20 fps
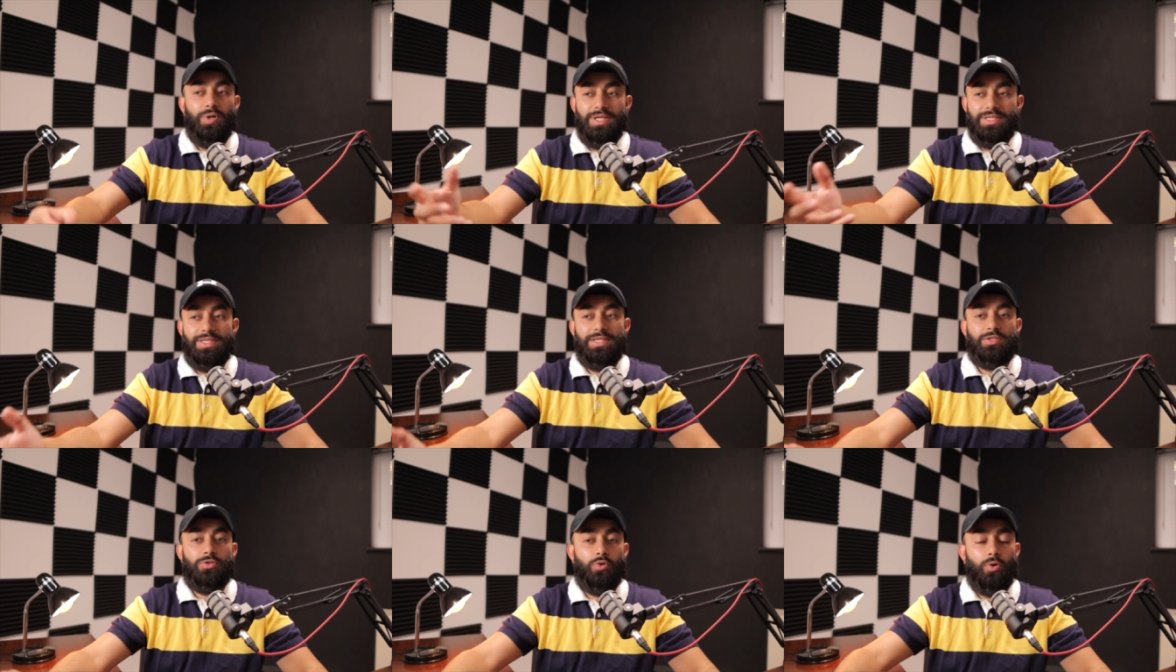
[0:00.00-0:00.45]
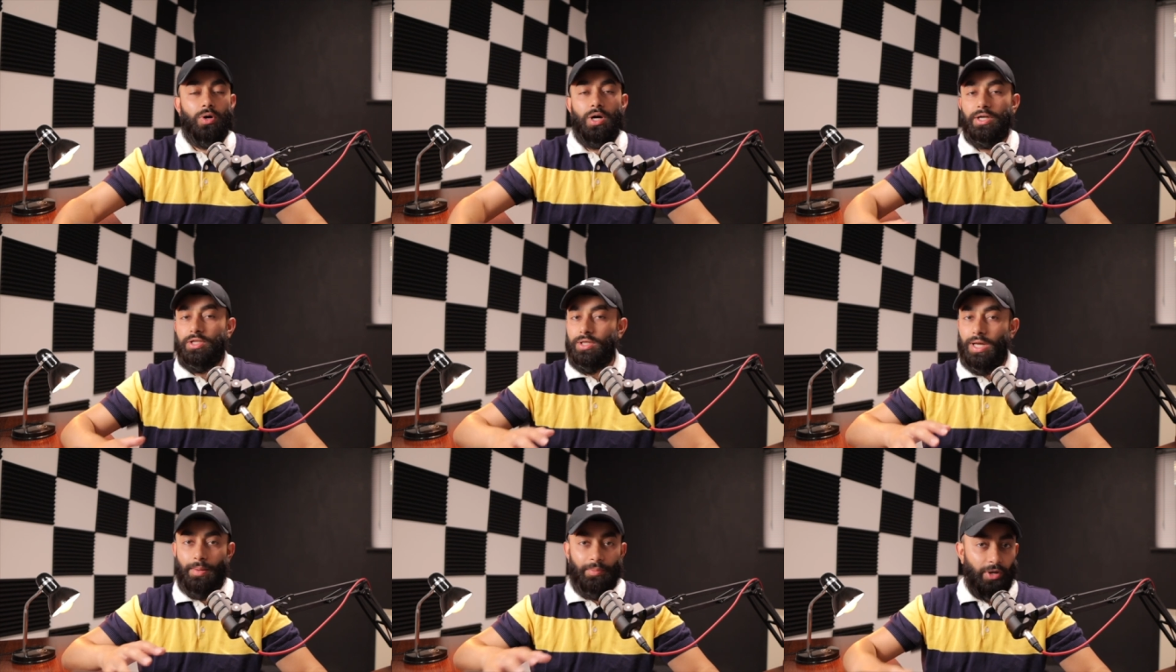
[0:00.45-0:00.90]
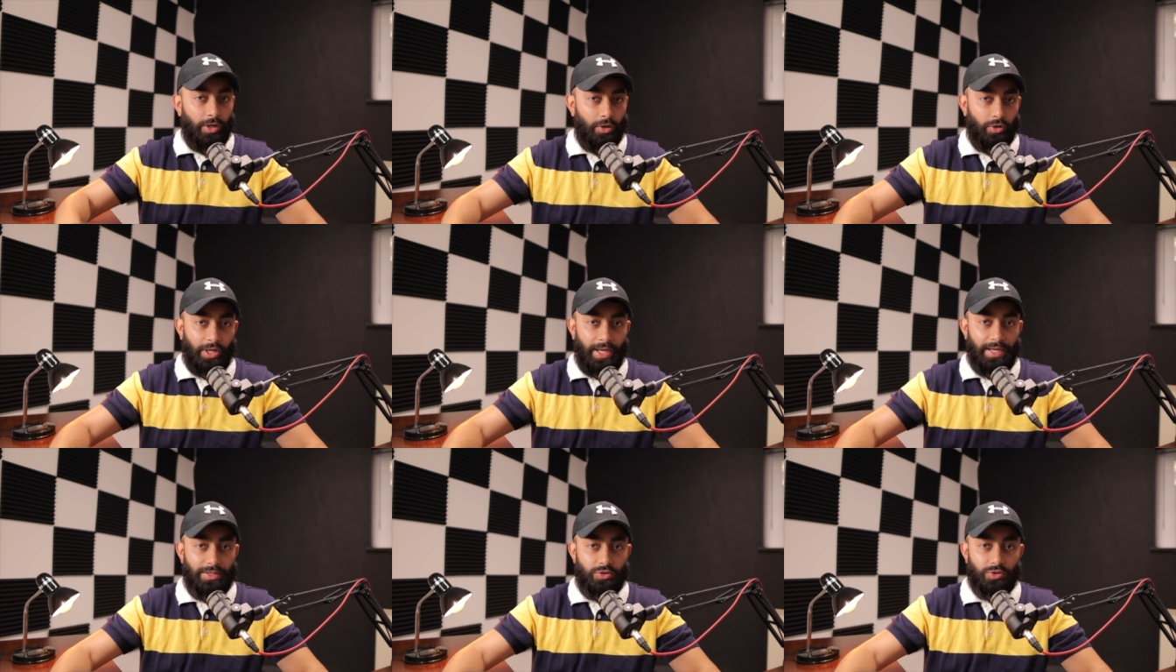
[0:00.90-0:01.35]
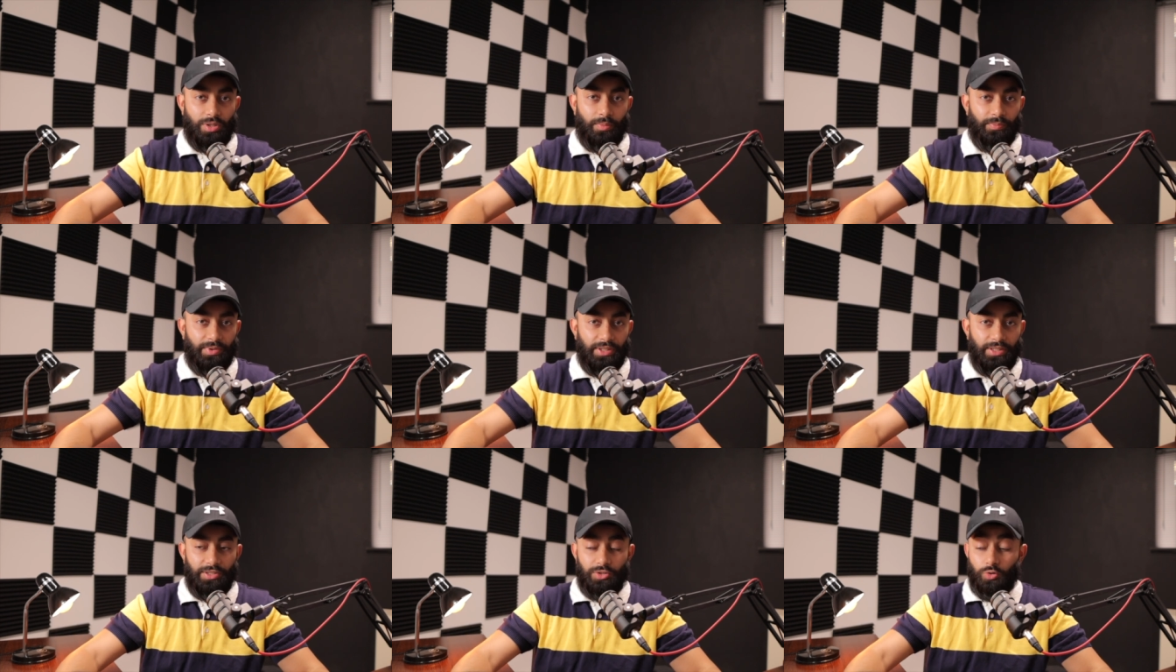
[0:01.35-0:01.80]
Is this not? Am I okay to
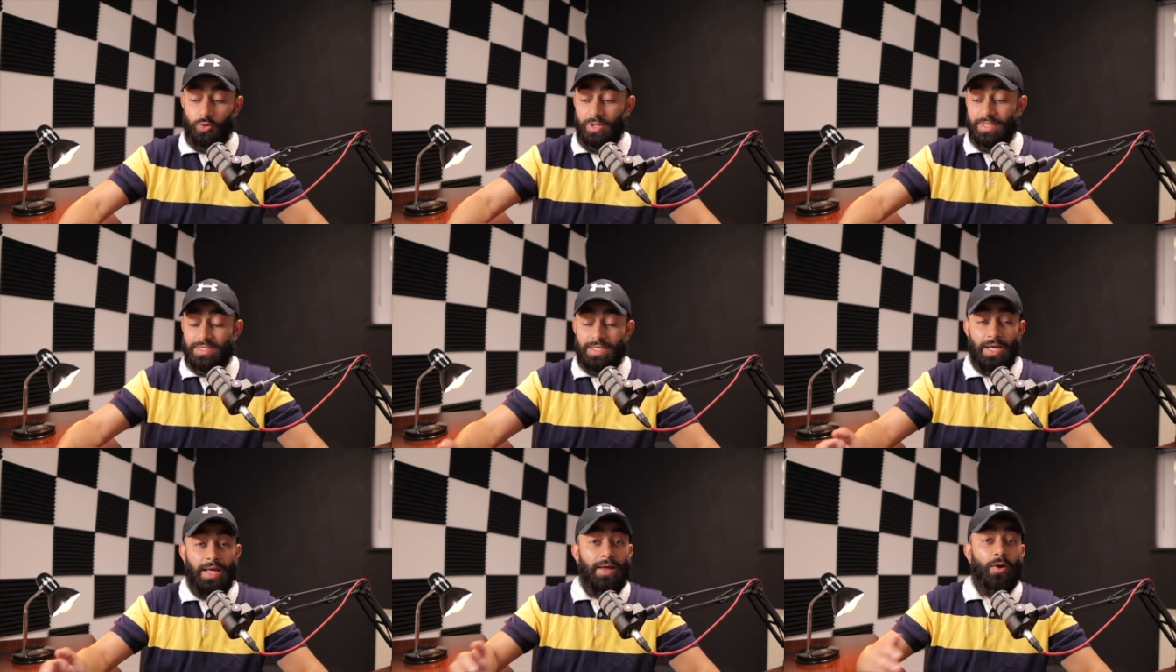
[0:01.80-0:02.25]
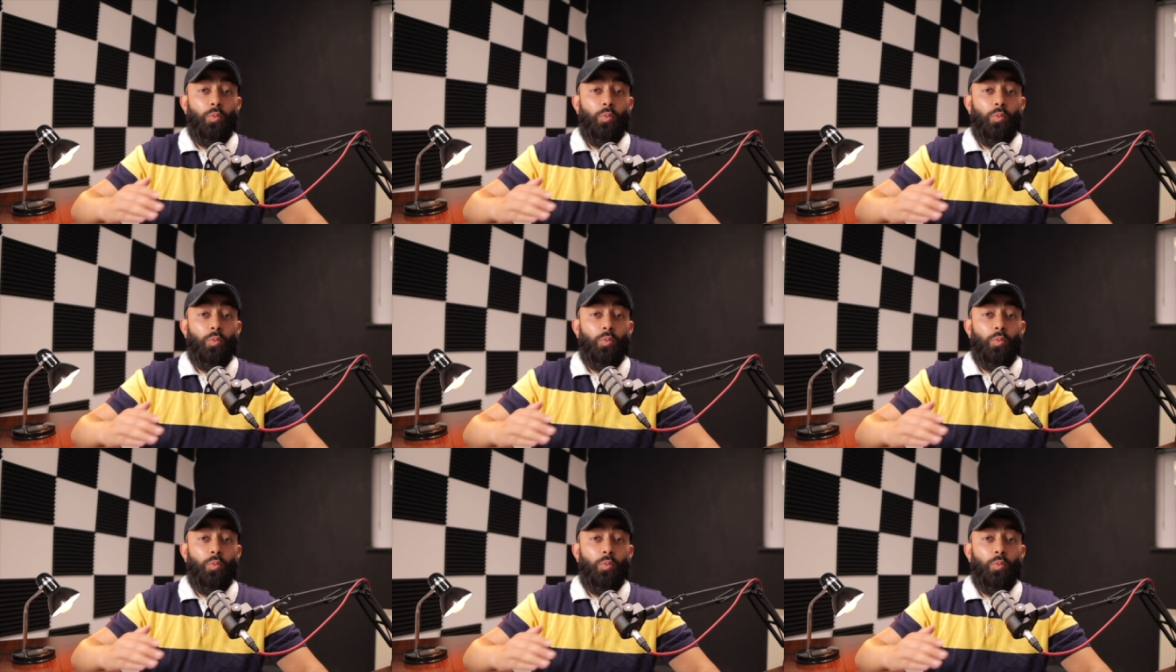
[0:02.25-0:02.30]
completely do this?